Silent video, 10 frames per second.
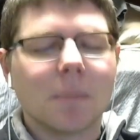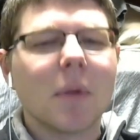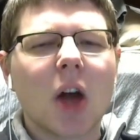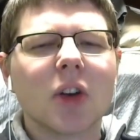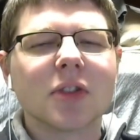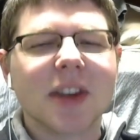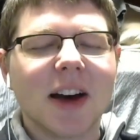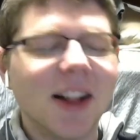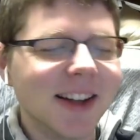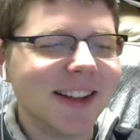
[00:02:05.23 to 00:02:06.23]

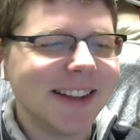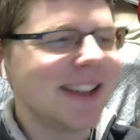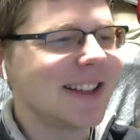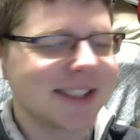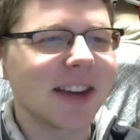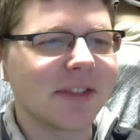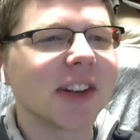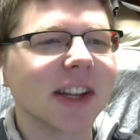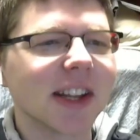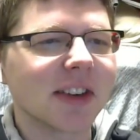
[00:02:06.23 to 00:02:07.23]
Undertale. It's
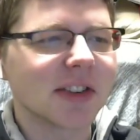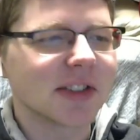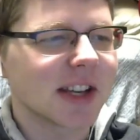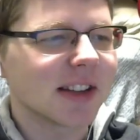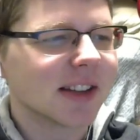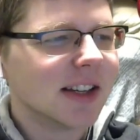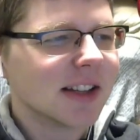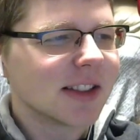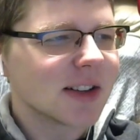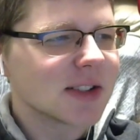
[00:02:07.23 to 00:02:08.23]
definitely Undertale.
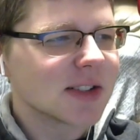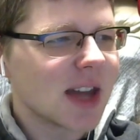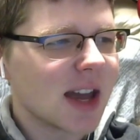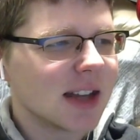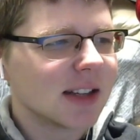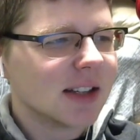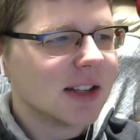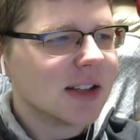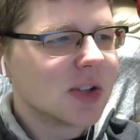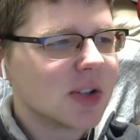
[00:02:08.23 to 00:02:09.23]
There's not
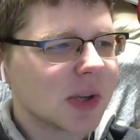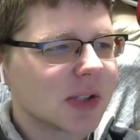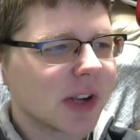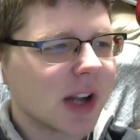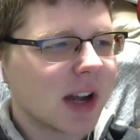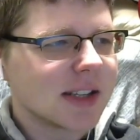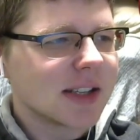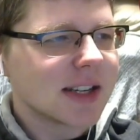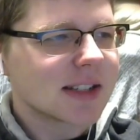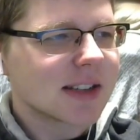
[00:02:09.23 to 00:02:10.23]
too much of a
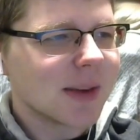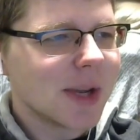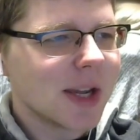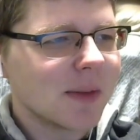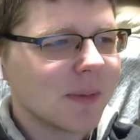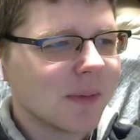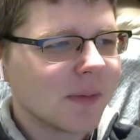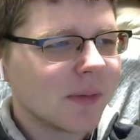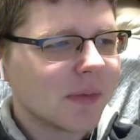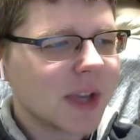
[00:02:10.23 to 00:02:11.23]
contest. I mean,
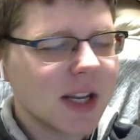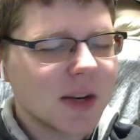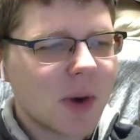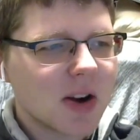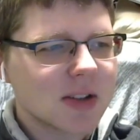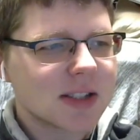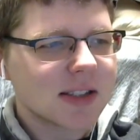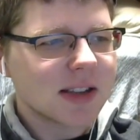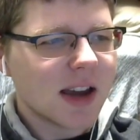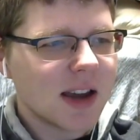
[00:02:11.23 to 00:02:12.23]
Kingdom
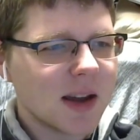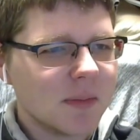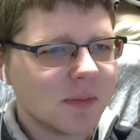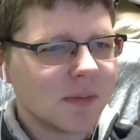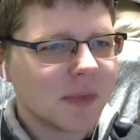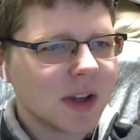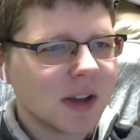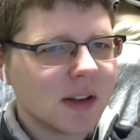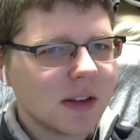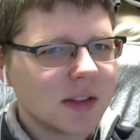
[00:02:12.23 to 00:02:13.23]
Hearts, I'm
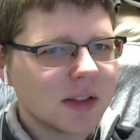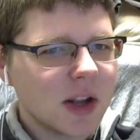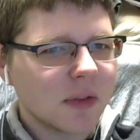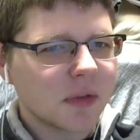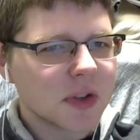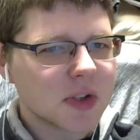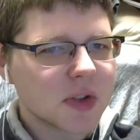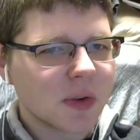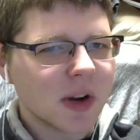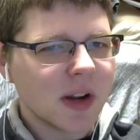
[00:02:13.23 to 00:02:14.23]
there for the
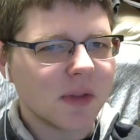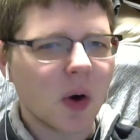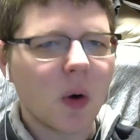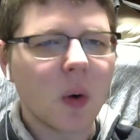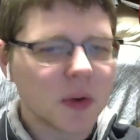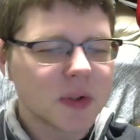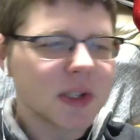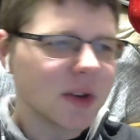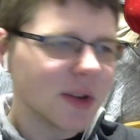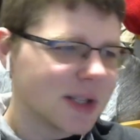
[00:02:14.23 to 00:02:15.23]
story of the whole
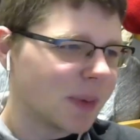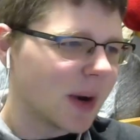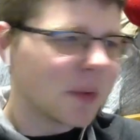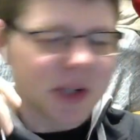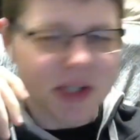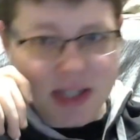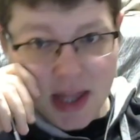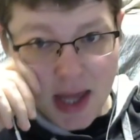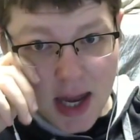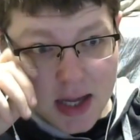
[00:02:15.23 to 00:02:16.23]
series, but I wouldn't say
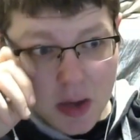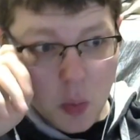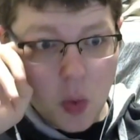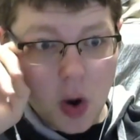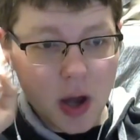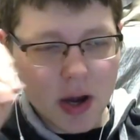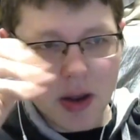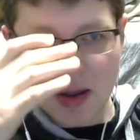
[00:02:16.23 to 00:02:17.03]
that any one